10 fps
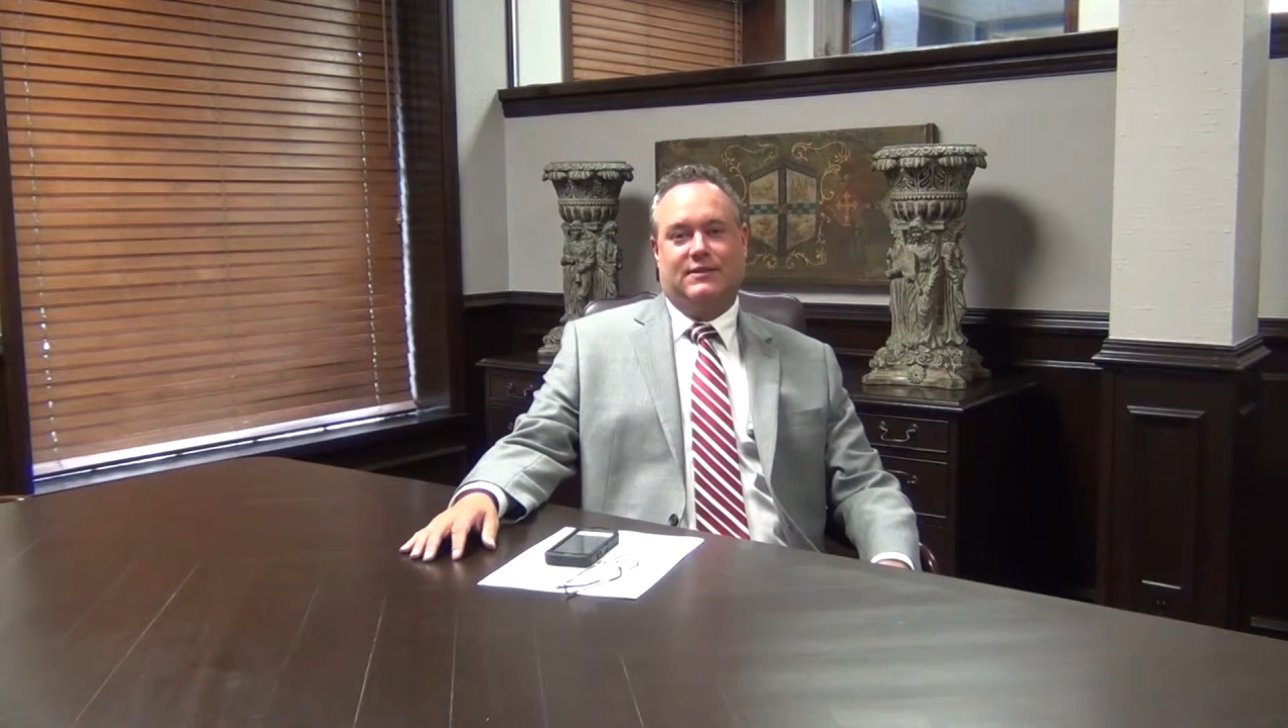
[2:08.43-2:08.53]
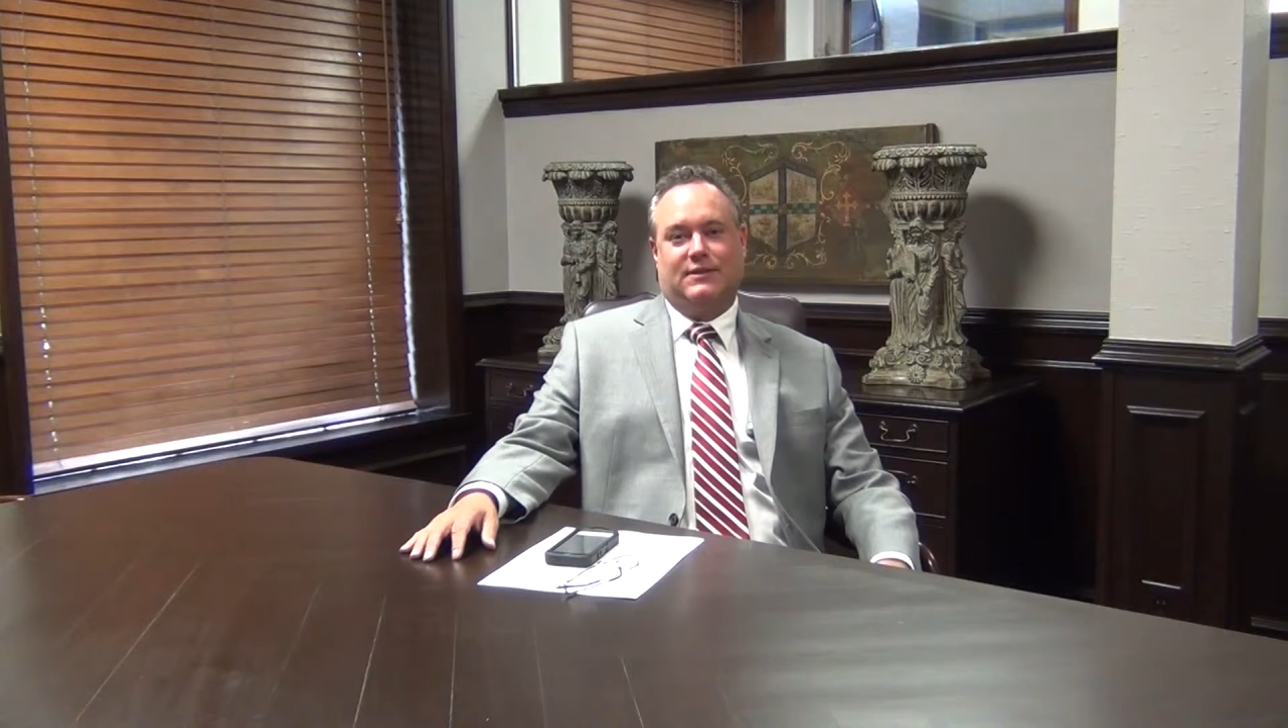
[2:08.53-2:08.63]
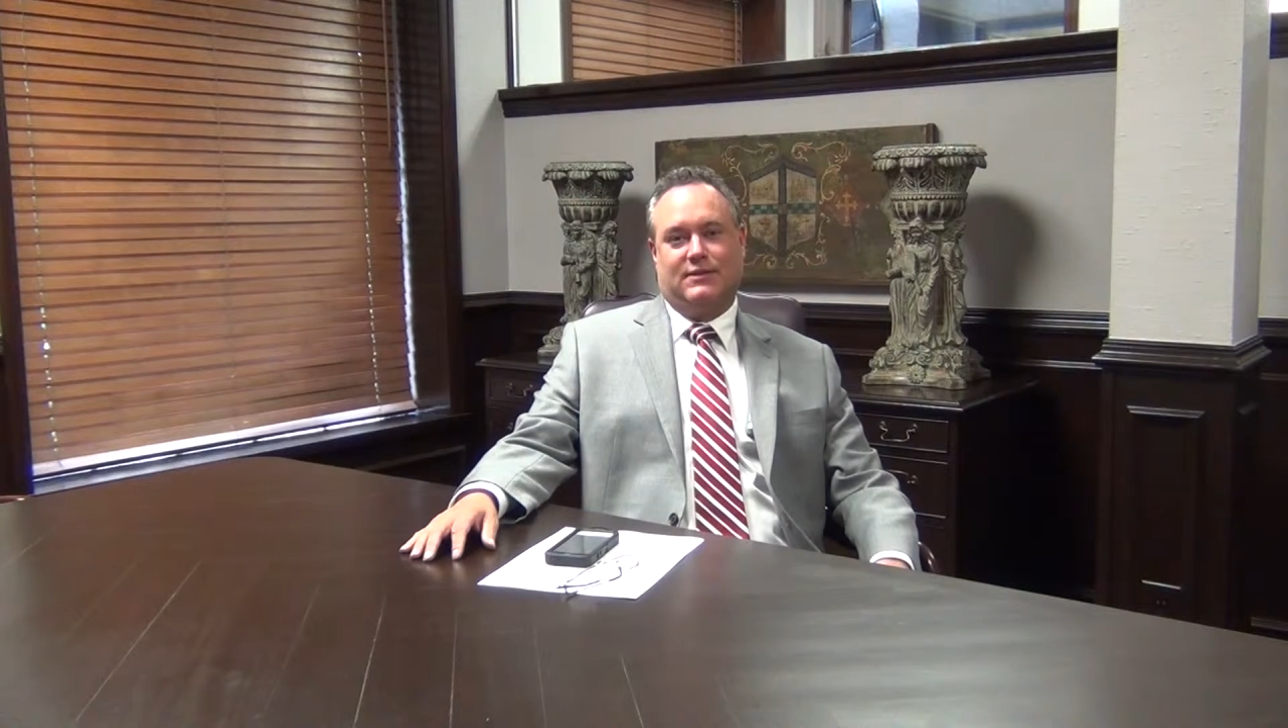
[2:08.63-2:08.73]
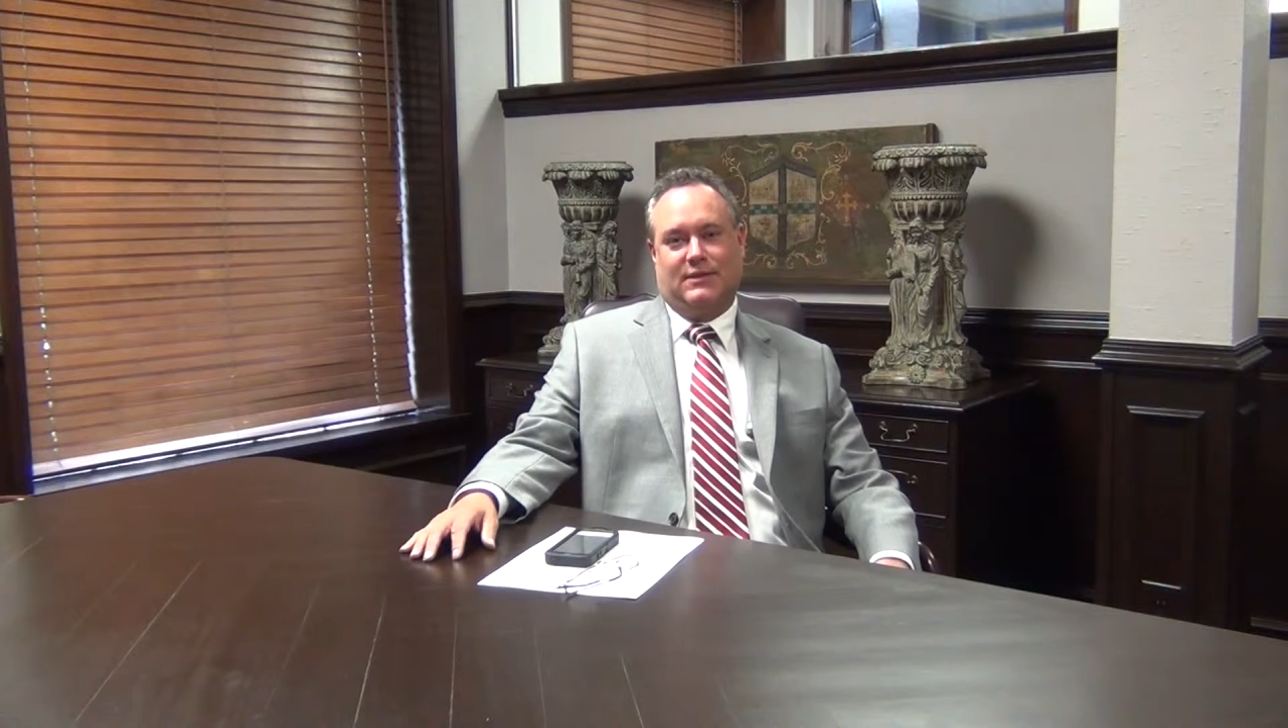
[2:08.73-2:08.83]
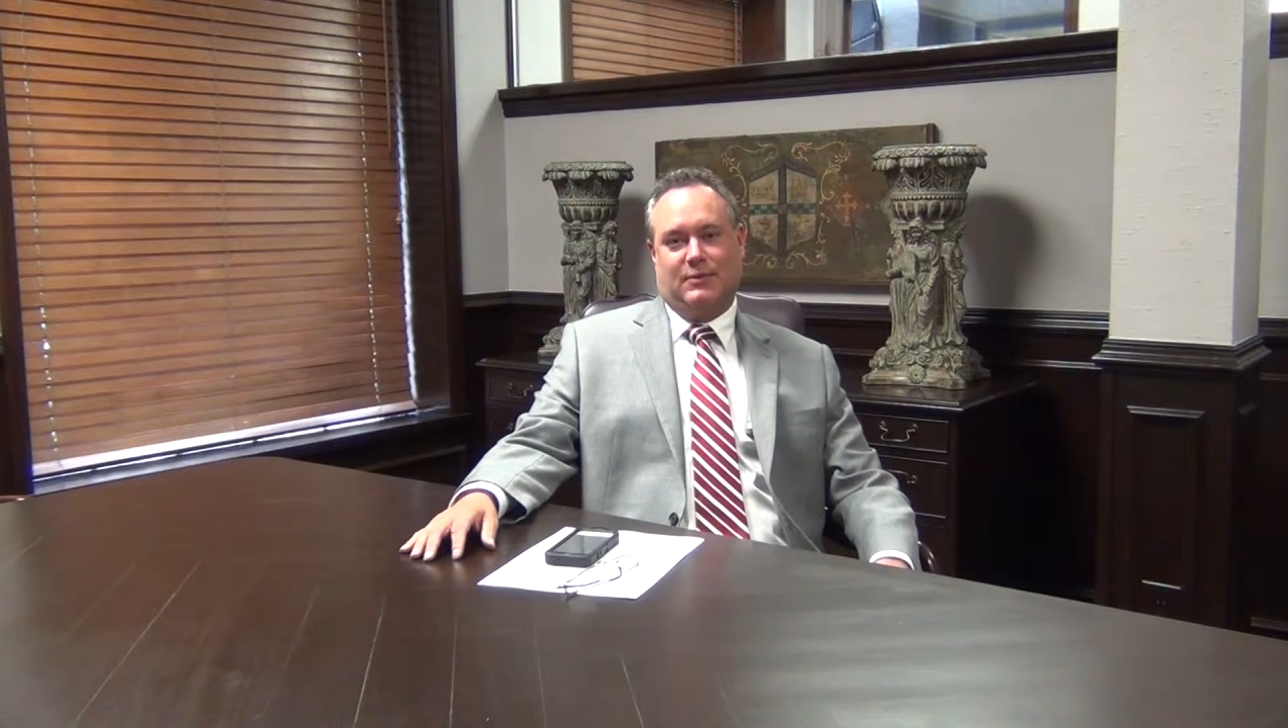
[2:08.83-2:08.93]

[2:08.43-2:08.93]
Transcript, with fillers: Kansas,